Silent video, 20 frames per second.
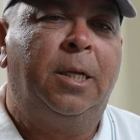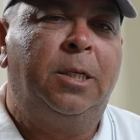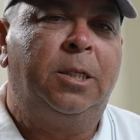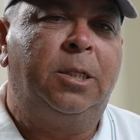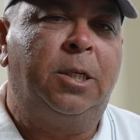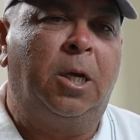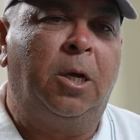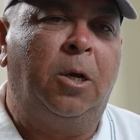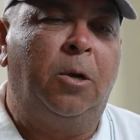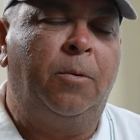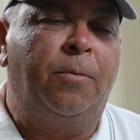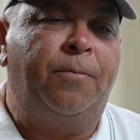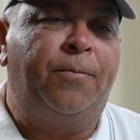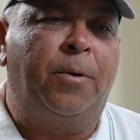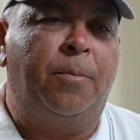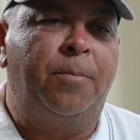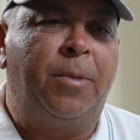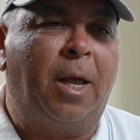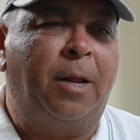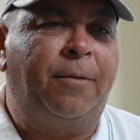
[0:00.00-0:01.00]
So
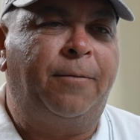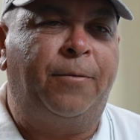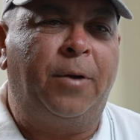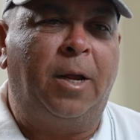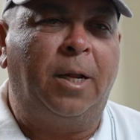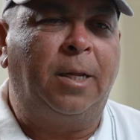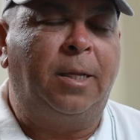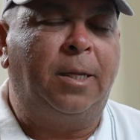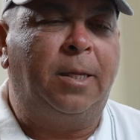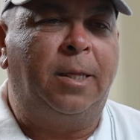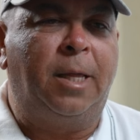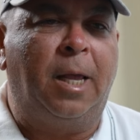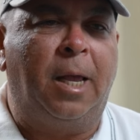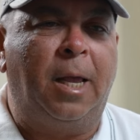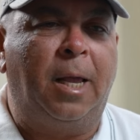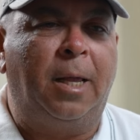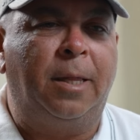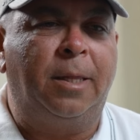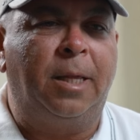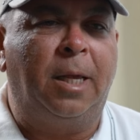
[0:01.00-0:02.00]
from that front,
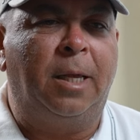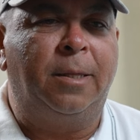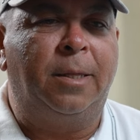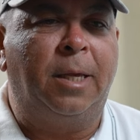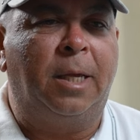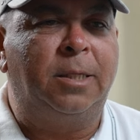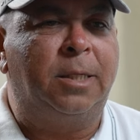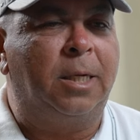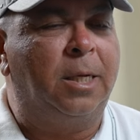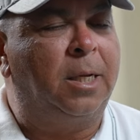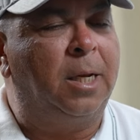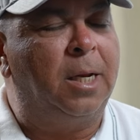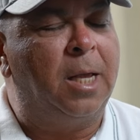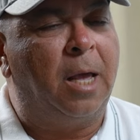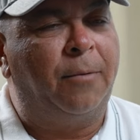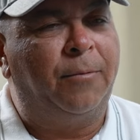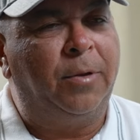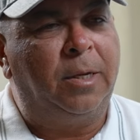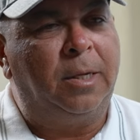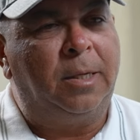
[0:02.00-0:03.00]
they certainly
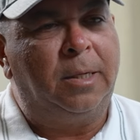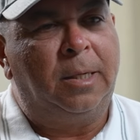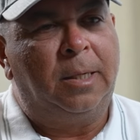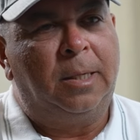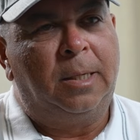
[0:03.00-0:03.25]
haven't